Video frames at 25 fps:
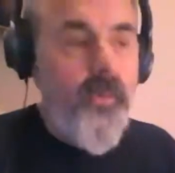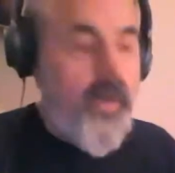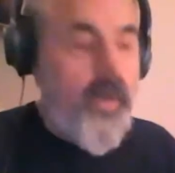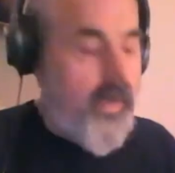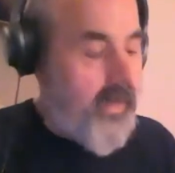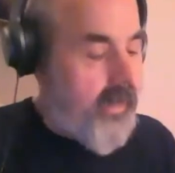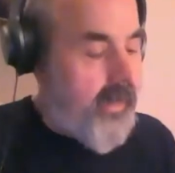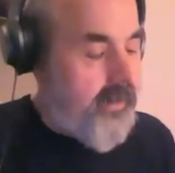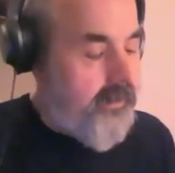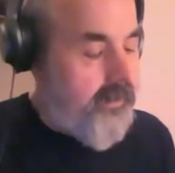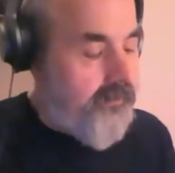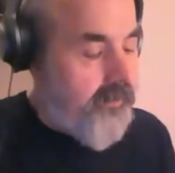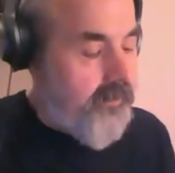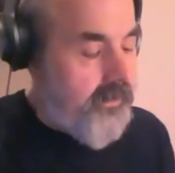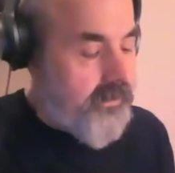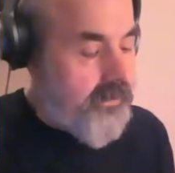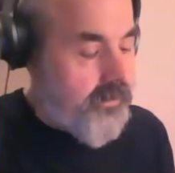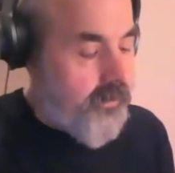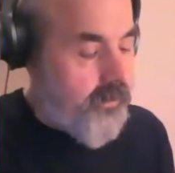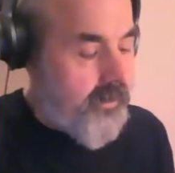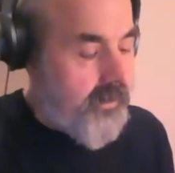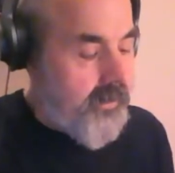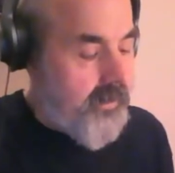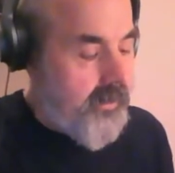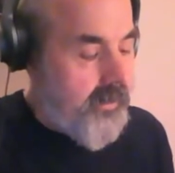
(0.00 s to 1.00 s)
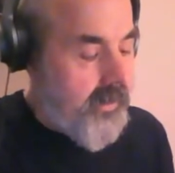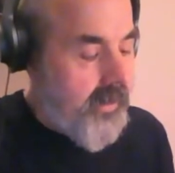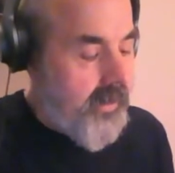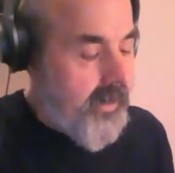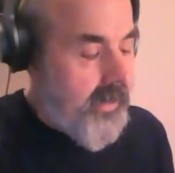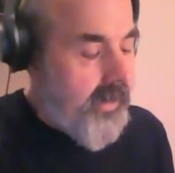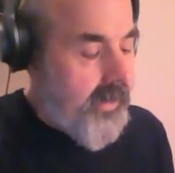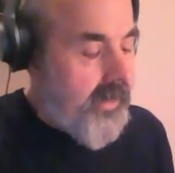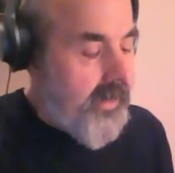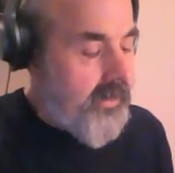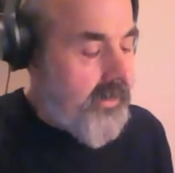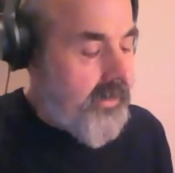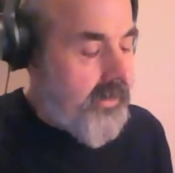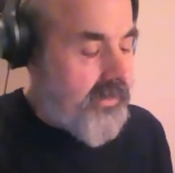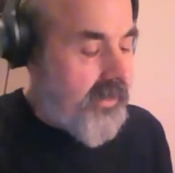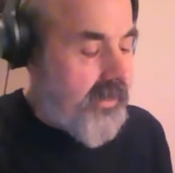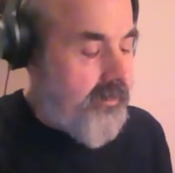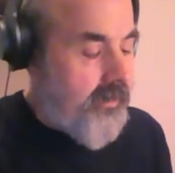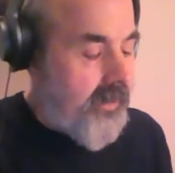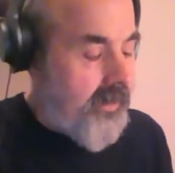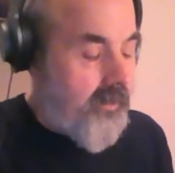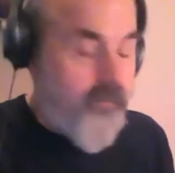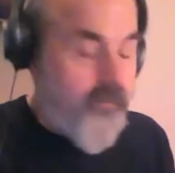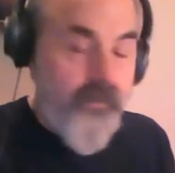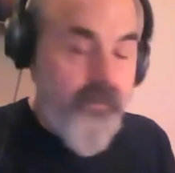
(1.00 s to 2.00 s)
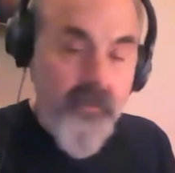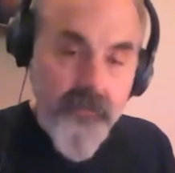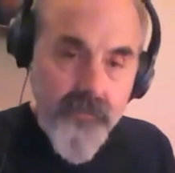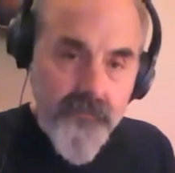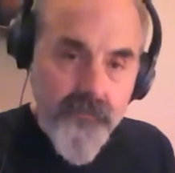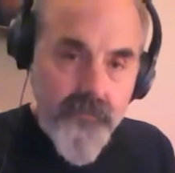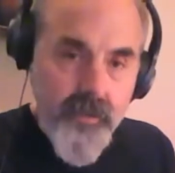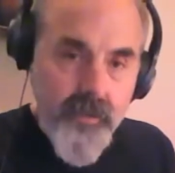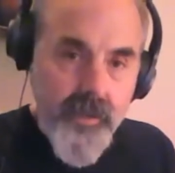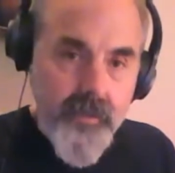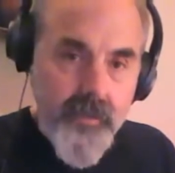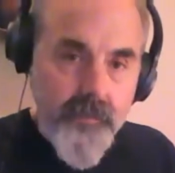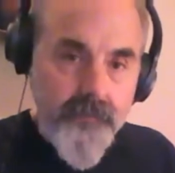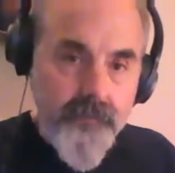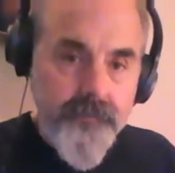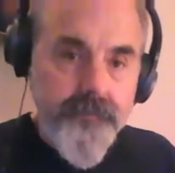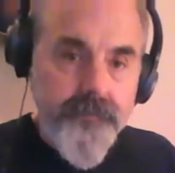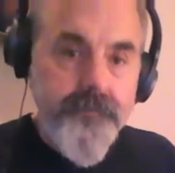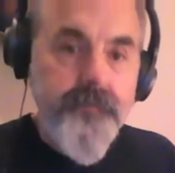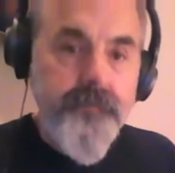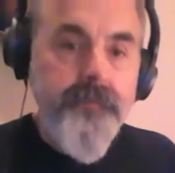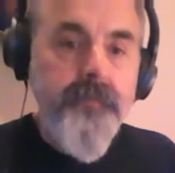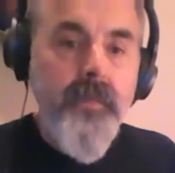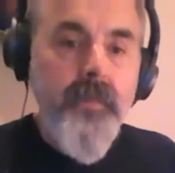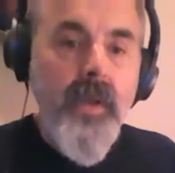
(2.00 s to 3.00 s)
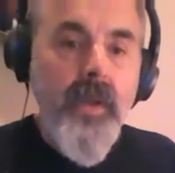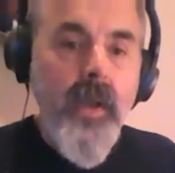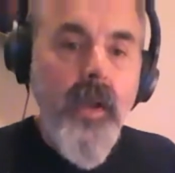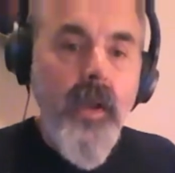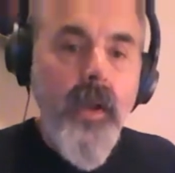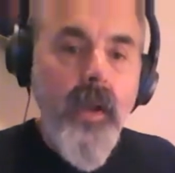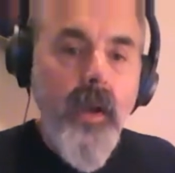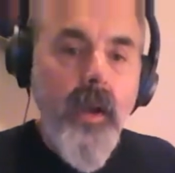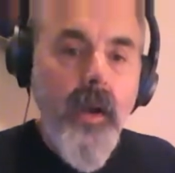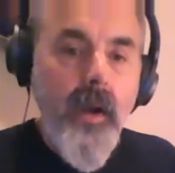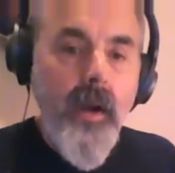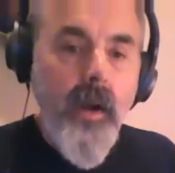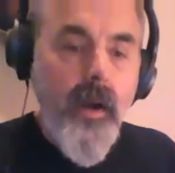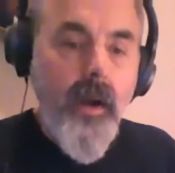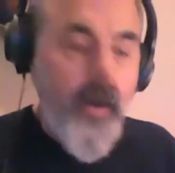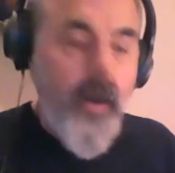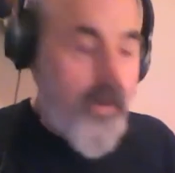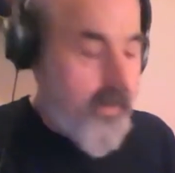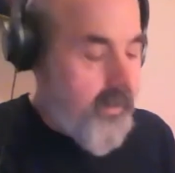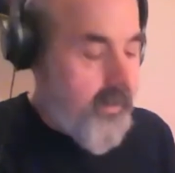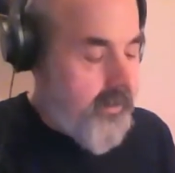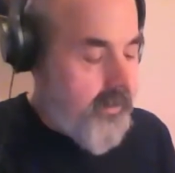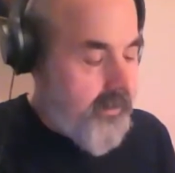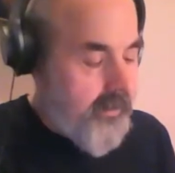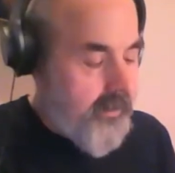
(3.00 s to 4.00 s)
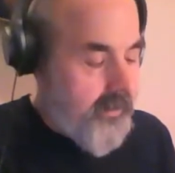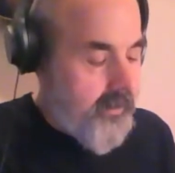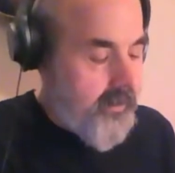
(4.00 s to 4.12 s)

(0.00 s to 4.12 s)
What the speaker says: the first one is going to be the 5th fret on